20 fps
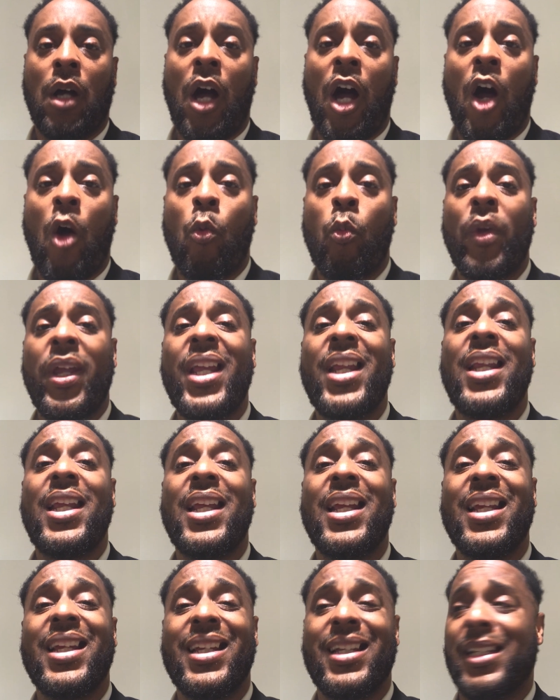are
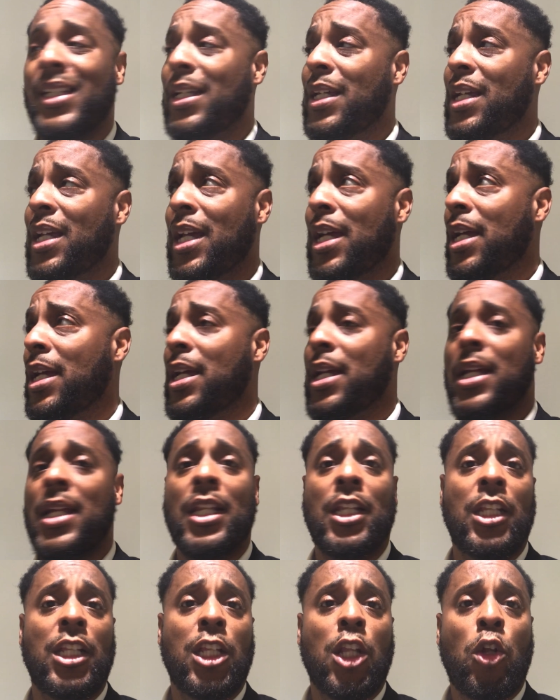we
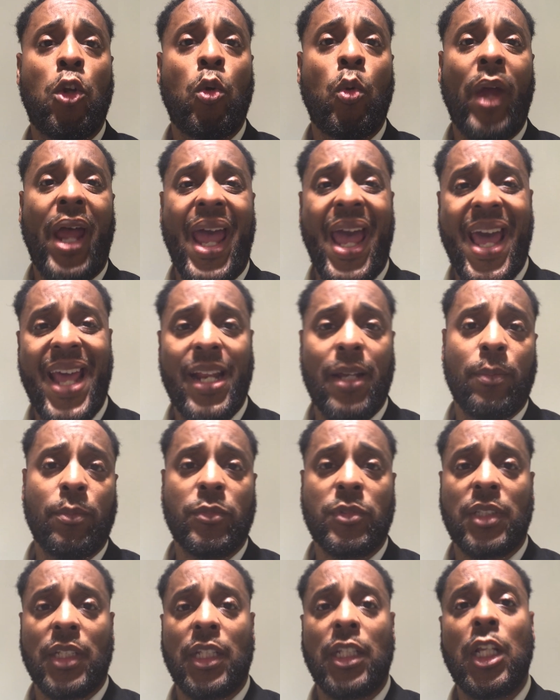little
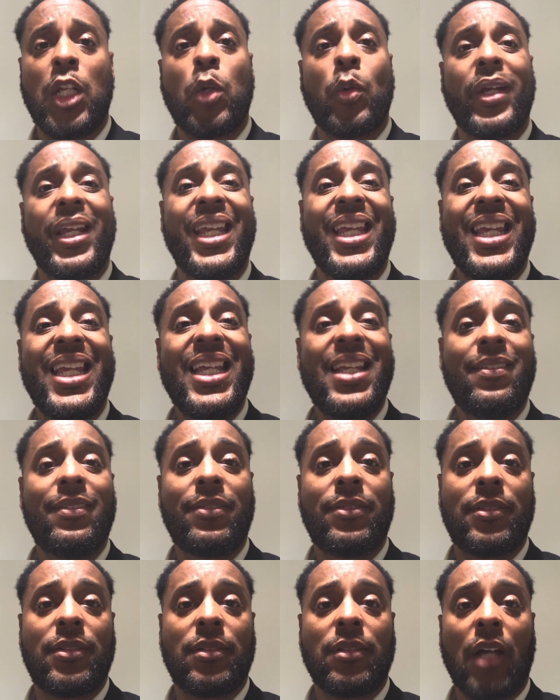Adams and little
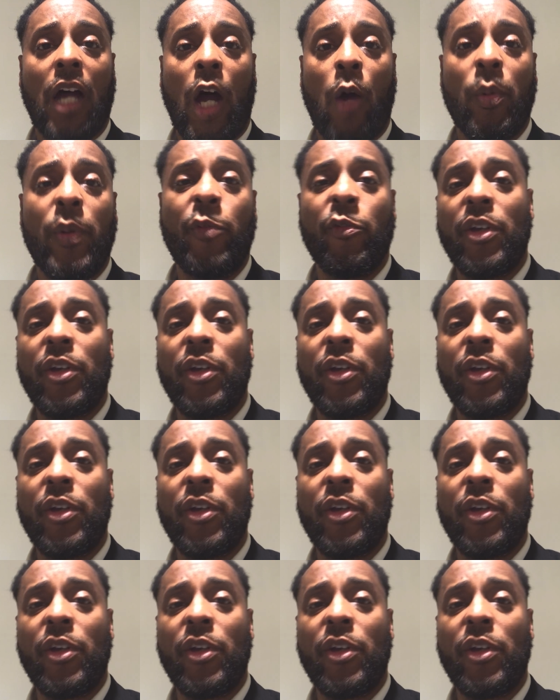Eves? Are we